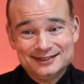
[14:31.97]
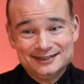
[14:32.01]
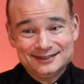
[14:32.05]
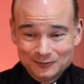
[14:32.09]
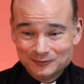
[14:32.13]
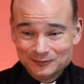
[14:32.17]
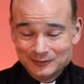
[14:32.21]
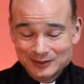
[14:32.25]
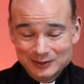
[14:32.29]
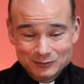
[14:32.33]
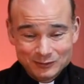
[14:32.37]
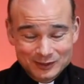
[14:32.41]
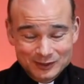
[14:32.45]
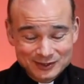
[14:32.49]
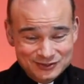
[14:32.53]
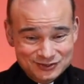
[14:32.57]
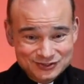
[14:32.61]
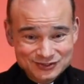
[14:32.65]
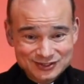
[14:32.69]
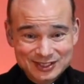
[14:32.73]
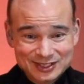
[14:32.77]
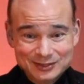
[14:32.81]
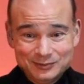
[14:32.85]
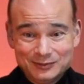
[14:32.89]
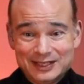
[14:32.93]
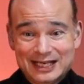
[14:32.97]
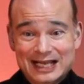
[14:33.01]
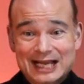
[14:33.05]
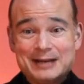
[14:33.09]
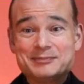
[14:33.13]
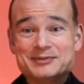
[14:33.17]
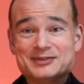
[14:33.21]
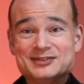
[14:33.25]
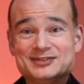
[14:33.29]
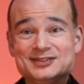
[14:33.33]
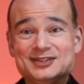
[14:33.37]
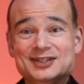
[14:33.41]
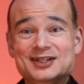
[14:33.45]
we want to see what
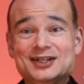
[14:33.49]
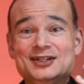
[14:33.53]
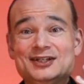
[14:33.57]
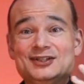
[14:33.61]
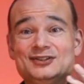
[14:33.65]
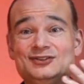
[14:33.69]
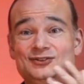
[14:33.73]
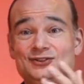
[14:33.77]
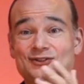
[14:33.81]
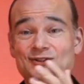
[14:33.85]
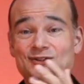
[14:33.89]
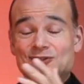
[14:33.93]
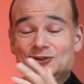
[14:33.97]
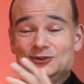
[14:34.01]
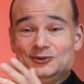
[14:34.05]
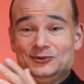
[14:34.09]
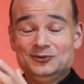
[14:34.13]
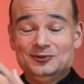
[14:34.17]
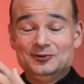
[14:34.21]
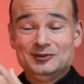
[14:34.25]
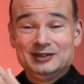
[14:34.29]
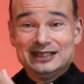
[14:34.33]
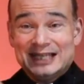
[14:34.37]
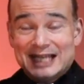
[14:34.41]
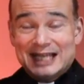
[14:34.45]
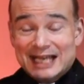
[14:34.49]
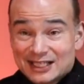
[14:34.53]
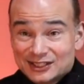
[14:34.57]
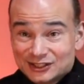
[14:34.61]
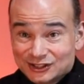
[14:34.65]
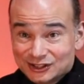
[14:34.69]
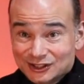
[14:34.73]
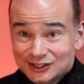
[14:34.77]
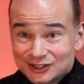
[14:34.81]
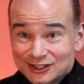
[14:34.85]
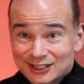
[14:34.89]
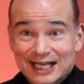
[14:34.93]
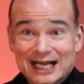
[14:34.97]
happens to
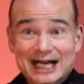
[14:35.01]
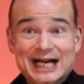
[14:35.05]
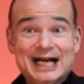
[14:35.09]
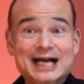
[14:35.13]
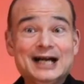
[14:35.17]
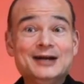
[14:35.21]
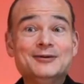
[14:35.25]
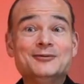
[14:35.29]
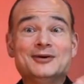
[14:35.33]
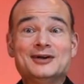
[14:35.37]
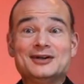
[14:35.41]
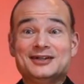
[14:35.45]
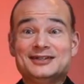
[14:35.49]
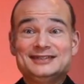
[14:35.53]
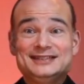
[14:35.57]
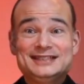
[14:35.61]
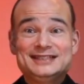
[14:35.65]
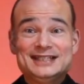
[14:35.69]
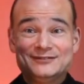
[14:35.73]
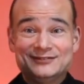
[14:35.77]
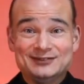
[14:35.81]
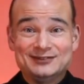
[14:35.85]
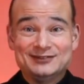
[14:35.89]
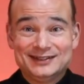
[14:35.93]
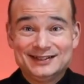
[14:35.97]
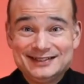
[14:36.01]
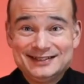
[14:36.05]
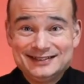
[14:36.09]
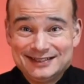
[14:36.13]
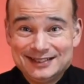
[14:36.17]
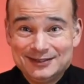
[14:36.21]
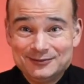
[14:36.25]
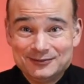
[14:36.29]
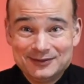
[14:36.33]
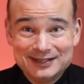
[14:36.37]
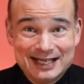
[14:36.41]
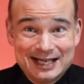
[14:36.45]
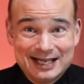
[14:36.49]
Cassian. I want to definitely see
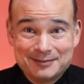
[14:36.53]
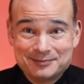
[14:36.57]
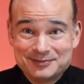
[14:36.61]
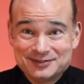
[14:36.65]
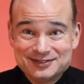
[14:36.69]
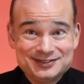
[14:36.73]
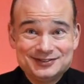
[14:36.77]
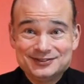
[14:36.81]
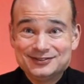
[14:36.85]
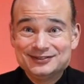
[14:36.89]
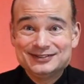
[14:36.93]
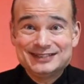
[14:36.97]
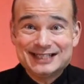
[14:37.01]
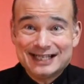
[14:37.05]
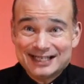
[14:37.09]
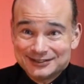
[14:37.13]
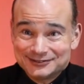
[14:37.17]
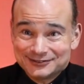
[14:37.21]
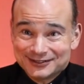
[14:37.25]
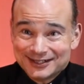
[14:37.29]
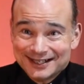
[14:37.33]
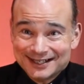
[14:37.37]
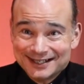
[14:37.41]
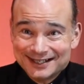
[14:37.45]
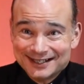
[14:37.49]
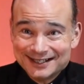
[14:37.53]
what happens to Dedra.